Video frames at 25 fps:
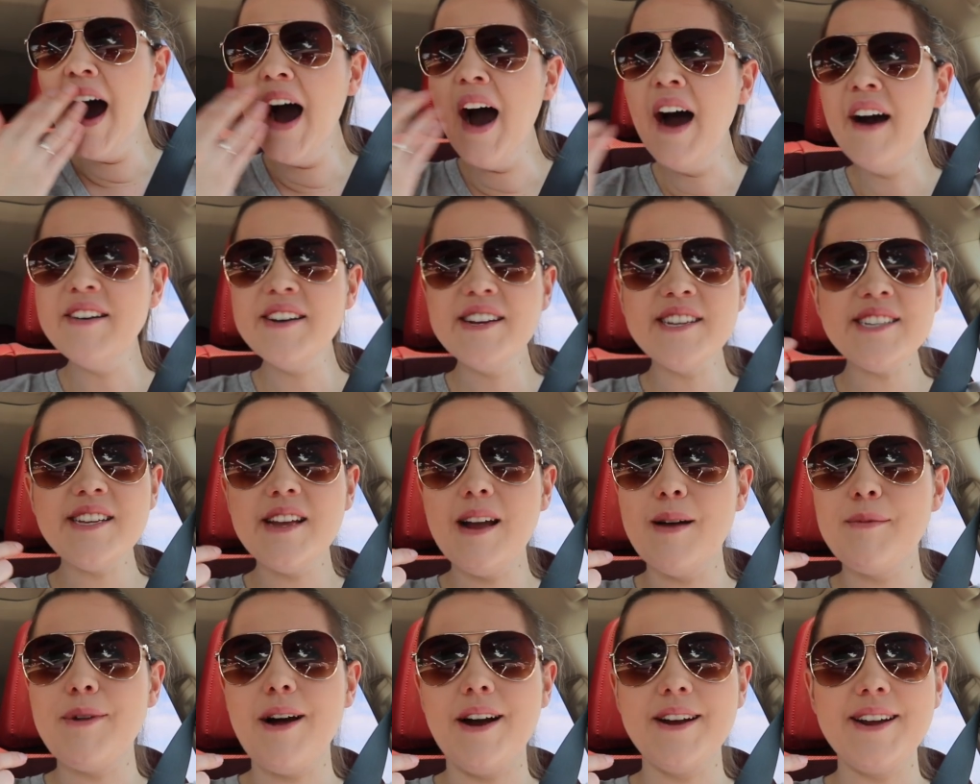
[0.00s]
obviously
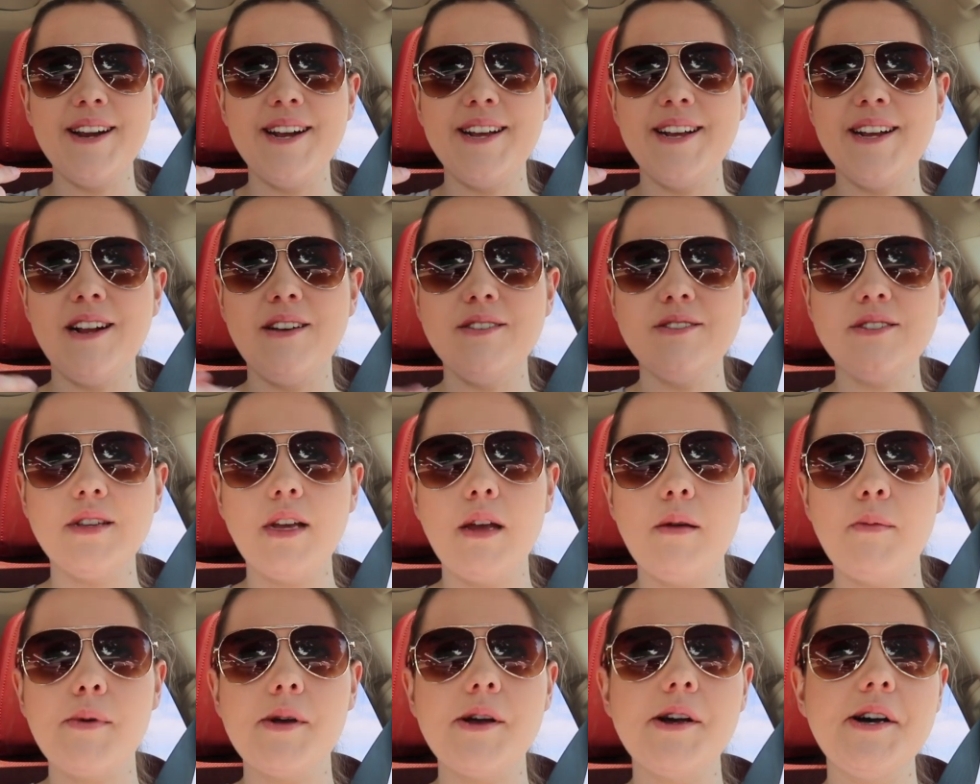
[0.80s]
I'm not getting enough
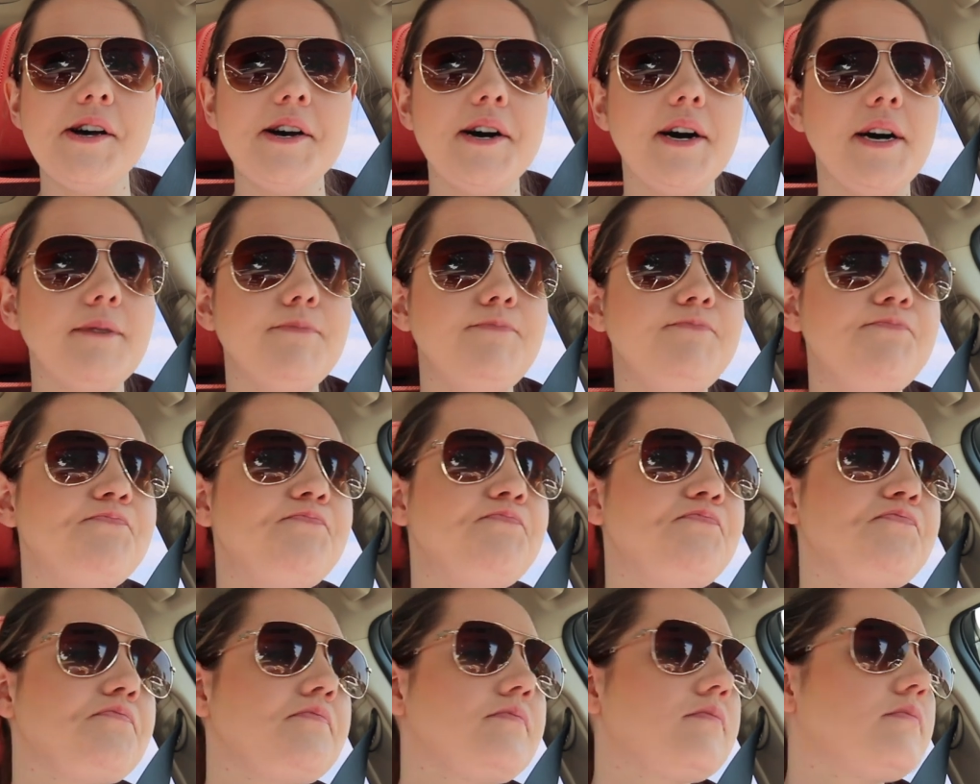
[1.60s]
sleep. Um,